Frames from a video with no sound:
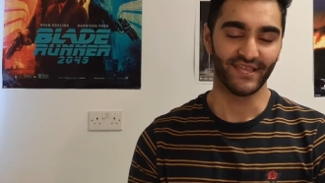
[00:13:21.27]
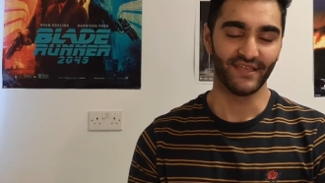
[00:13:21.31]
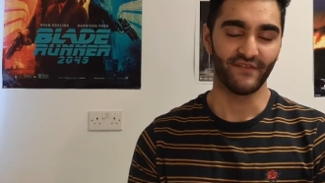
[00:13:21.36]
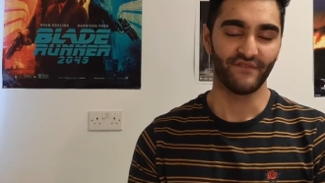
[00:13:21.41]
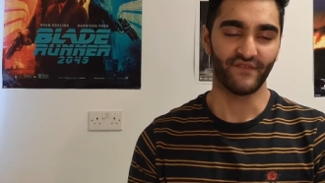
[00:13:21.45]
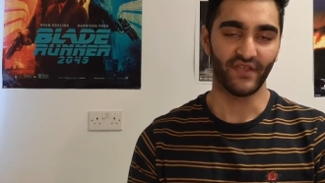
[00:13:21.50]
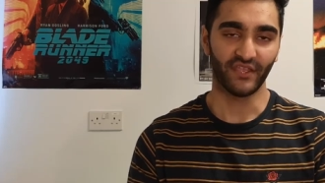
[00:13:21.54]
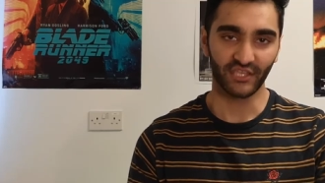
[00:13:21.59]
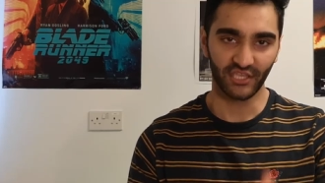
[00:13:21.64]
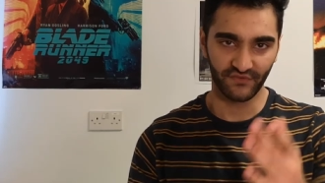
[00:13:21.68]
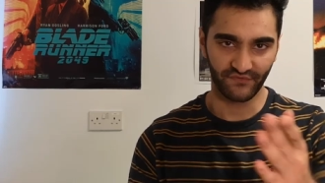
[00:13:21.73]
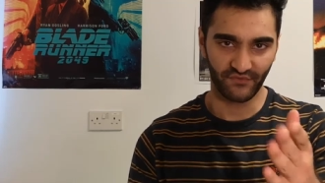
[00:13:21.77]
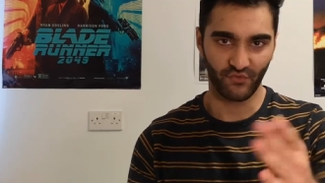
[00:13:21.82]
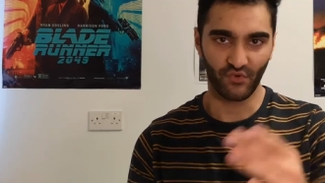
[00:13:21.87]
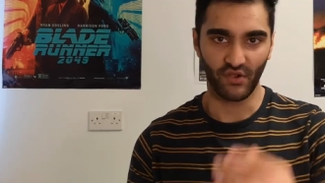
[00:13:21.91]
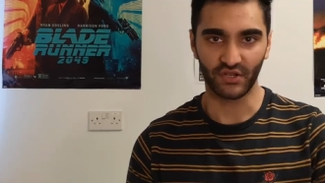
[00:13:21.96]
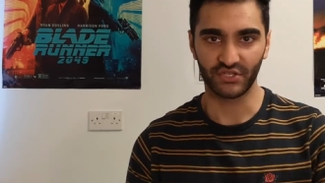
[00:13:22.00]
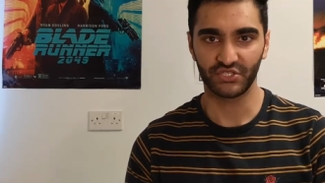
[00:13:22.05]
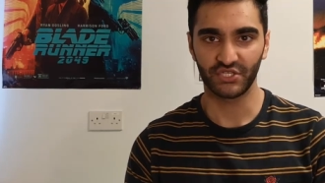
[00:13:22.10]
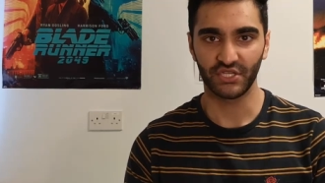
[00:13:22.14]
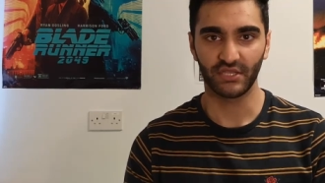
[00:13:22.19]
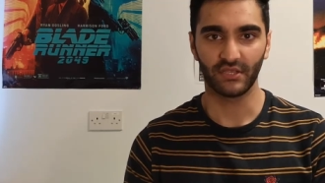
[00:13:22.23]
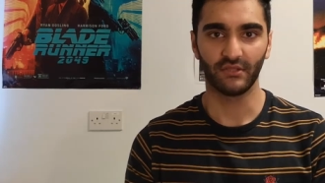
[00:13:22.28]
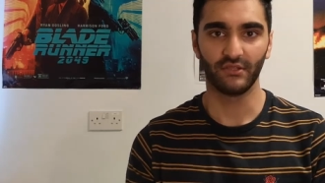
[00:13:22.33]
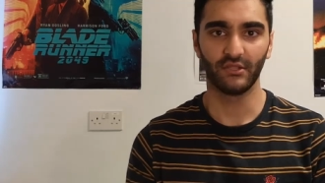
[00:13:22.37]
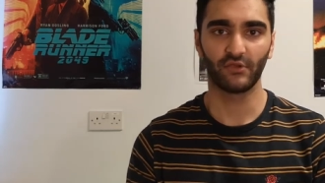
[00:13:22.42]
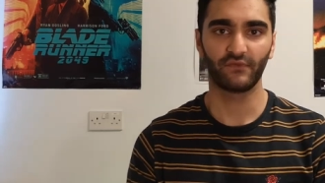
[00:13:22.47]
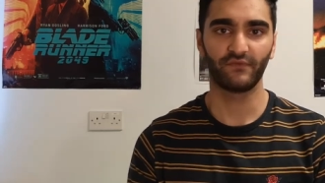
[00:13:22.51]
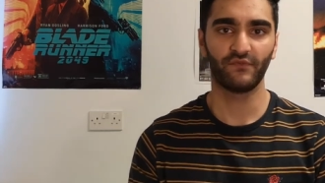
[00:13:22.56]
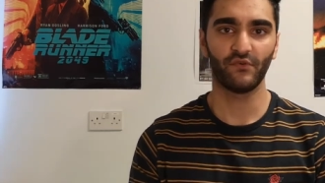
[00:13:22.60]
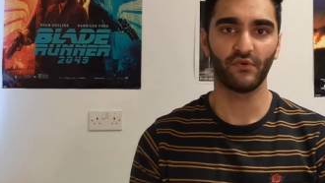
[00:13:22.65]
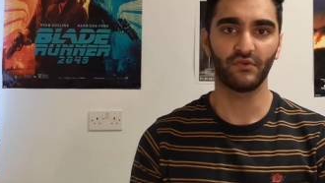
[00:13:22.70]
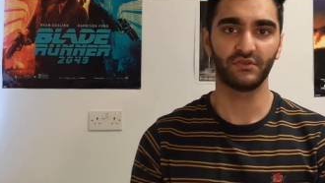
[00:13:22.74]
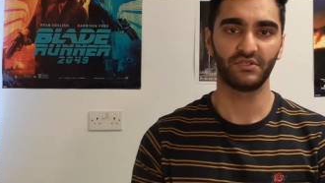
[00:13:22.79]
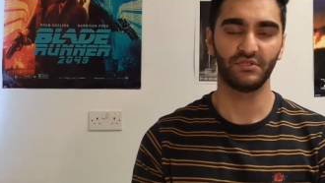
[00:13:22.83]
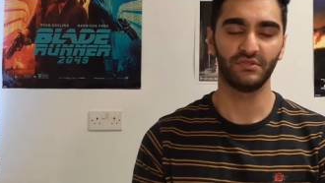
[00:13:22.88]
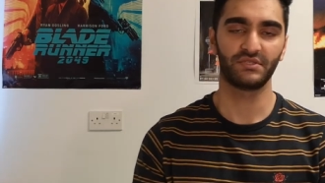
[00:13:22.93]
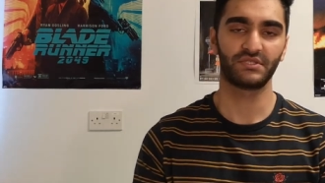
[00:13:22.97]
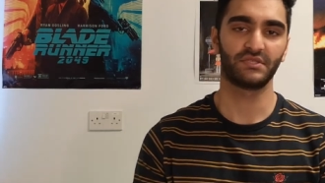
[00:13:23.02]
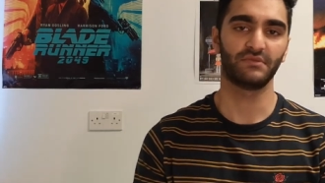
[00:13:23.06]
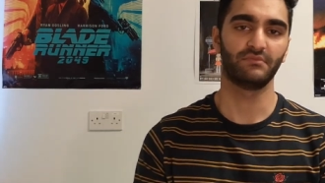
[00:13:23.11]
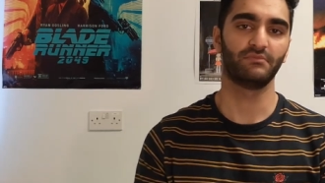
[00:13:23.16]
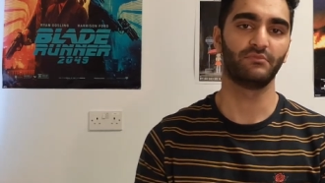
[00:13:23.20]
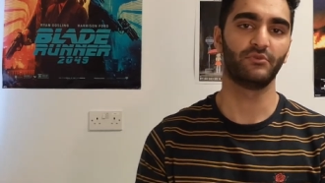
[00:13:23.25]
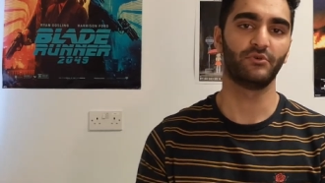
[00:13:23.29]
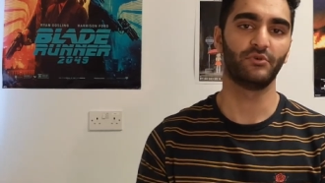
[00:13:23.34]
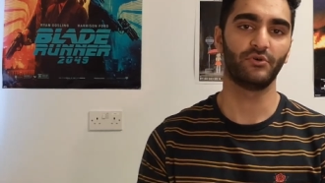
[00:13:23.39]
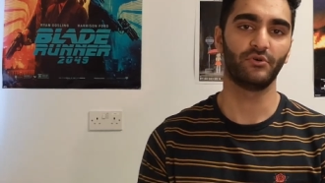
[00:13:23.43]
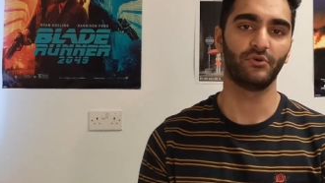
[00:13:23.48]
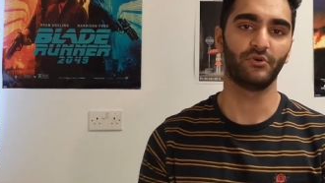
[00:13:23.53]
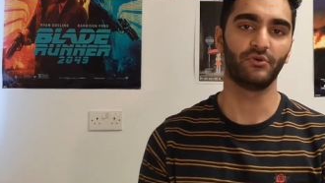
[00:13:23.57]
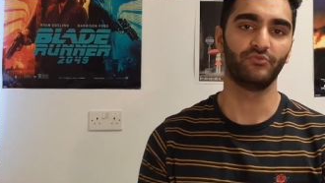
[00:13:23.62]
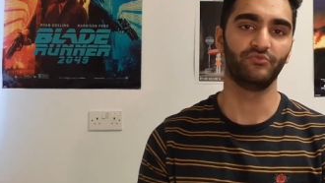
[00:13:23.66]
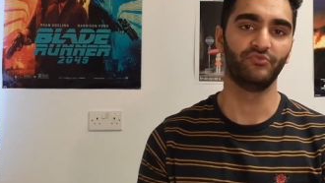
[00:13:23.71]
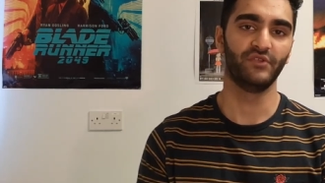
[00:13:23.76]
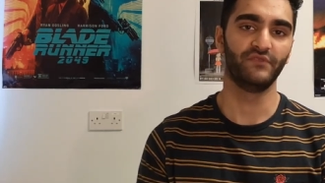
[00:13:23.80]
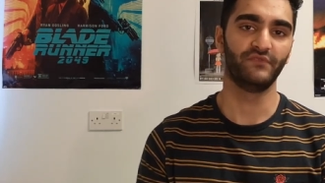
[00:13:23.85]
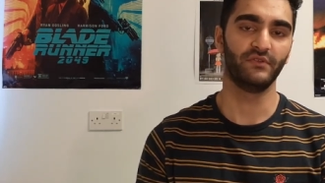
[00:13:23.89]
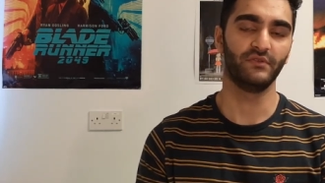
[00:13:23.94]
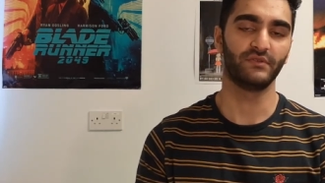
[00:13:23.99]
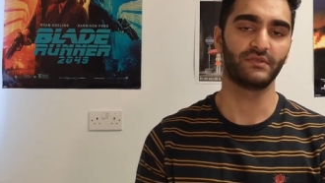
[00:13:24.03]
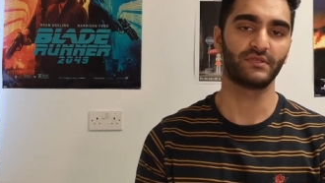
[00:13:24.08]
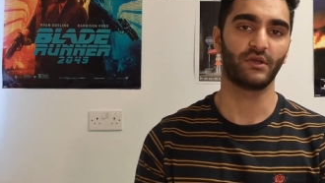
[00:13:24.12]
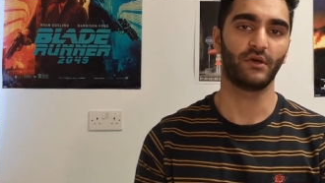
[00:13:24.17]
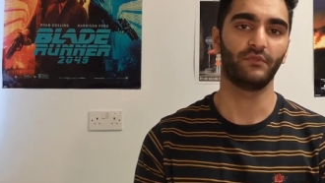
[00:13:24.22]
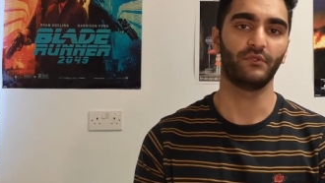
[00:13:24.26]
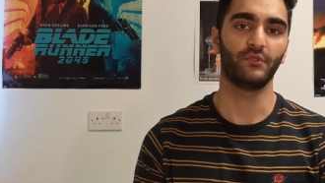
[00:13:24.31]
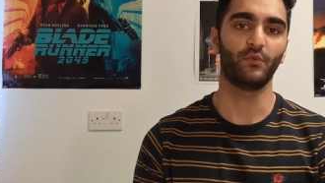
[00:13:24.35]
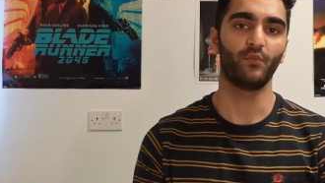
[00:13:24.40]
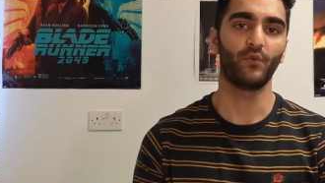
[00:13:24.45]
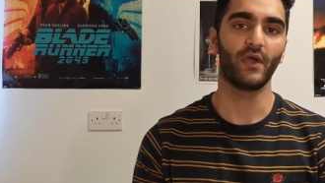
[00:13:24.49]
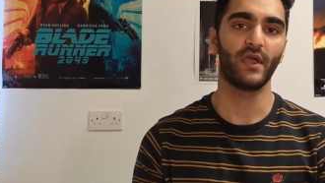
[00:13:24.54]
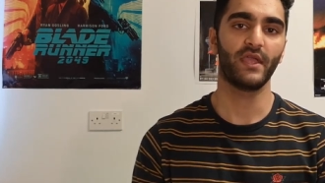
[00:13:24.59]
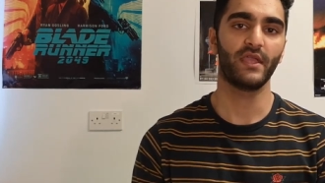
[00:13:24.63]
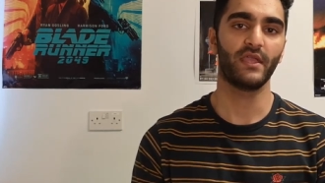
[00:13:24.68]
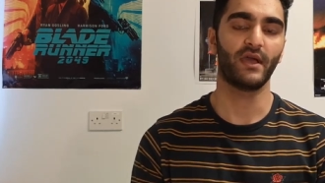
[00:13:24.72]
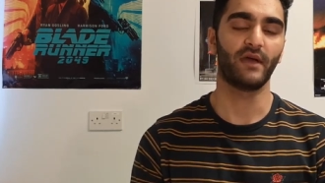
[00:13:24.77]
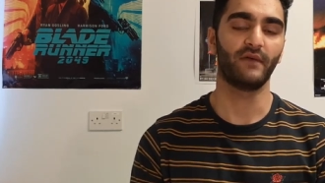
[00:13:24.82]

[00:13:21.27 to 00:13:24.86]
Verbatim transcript: Thank you for watching. Look forward to some more reviews on the way.